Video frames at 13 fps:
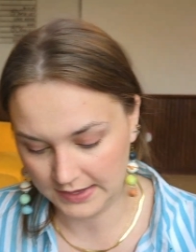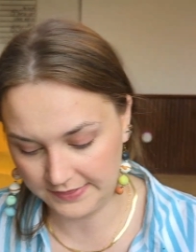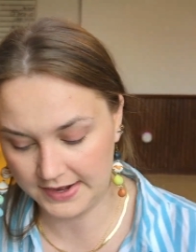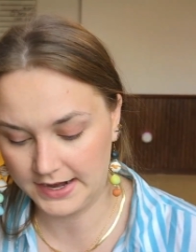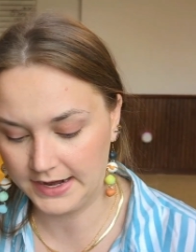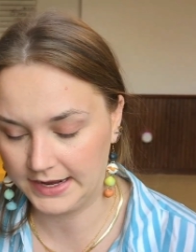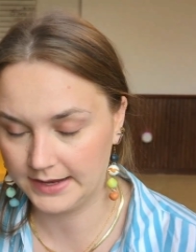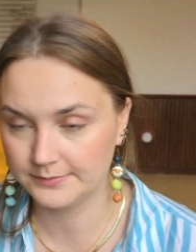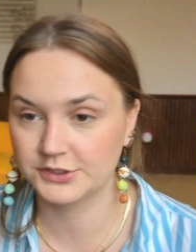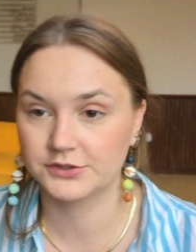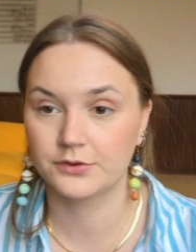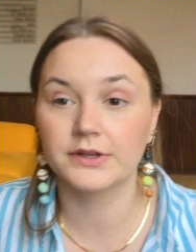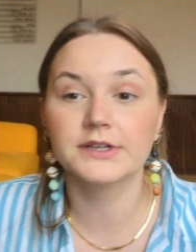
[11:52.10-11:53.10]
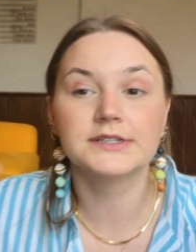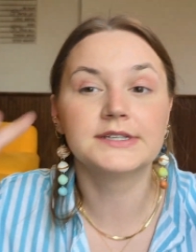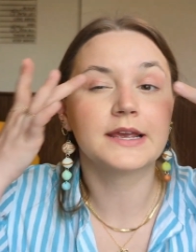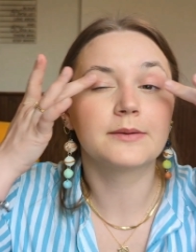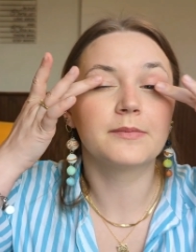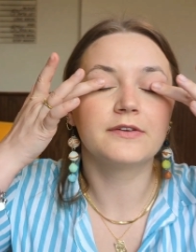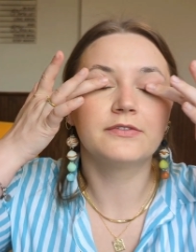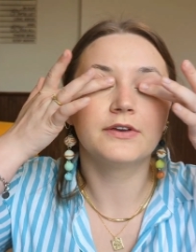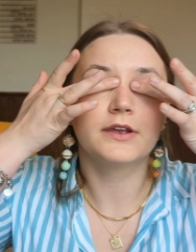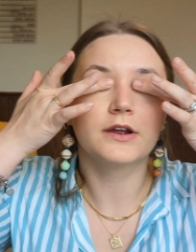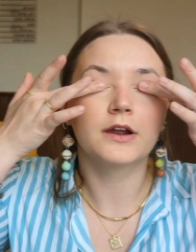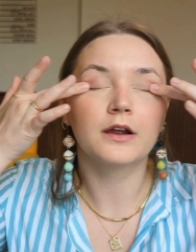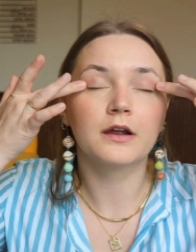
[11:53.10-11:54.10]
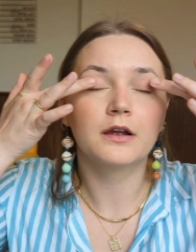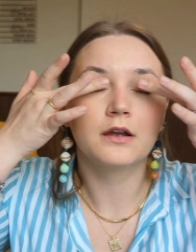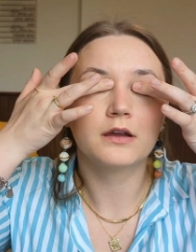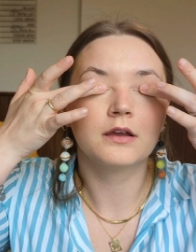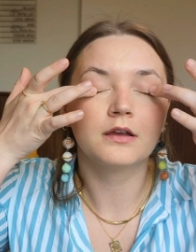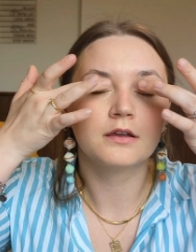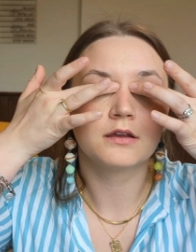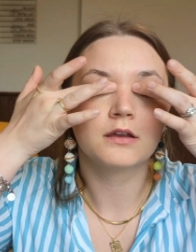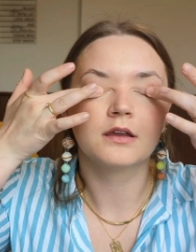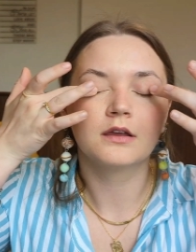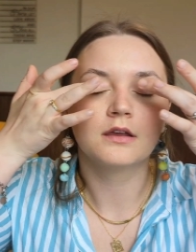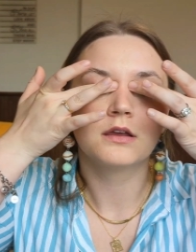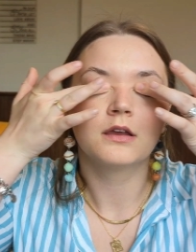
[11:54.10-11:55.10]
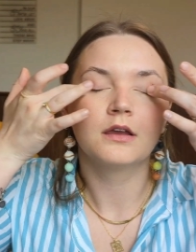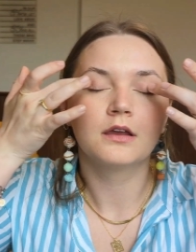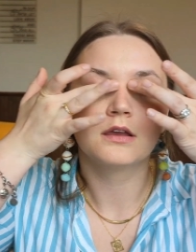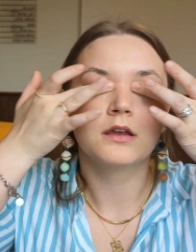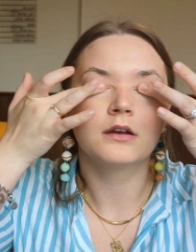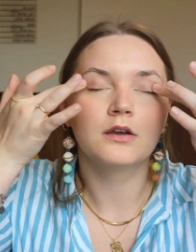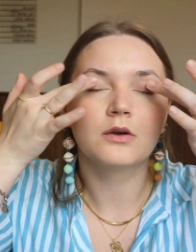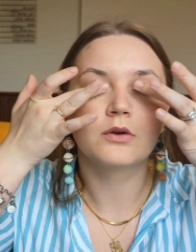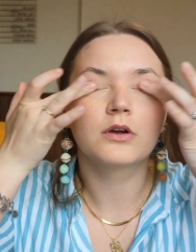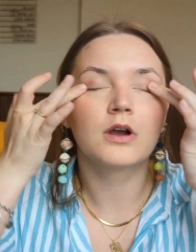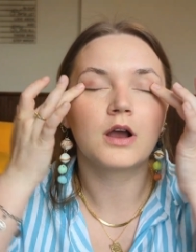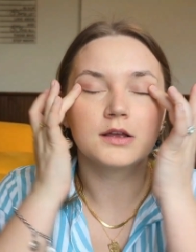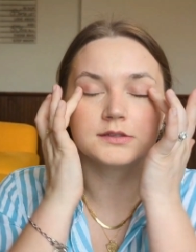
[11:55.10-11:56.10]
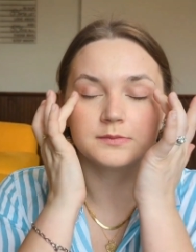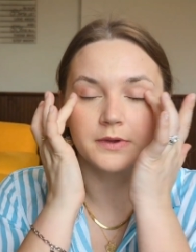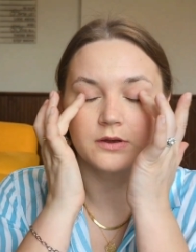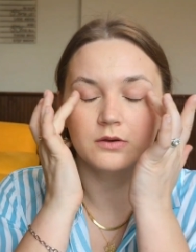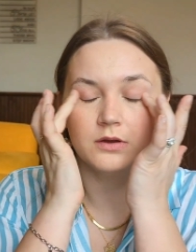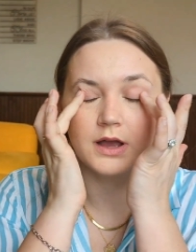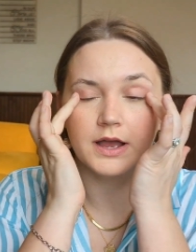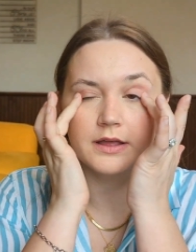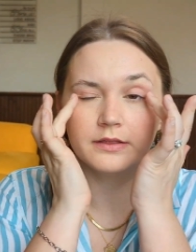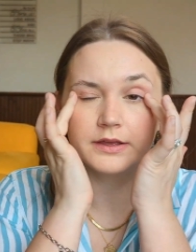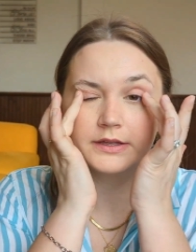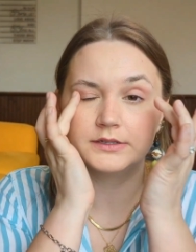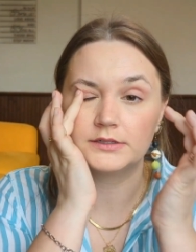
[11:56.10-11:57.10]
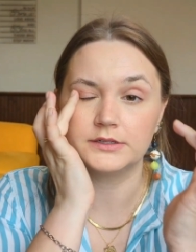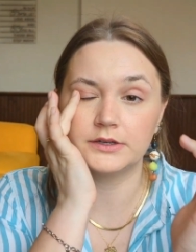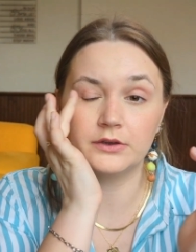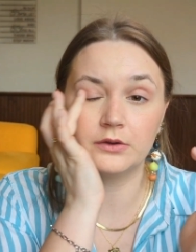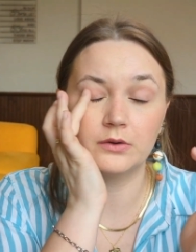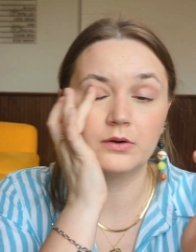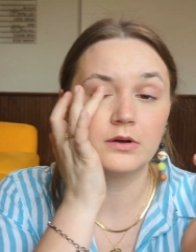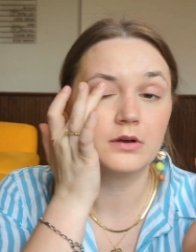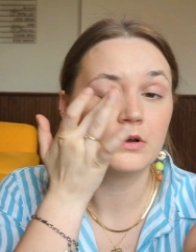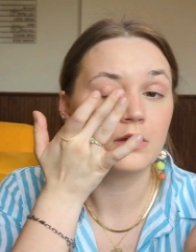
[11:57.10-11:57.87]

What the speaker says: And then I am just going to take my finger and go across my whole eyelid to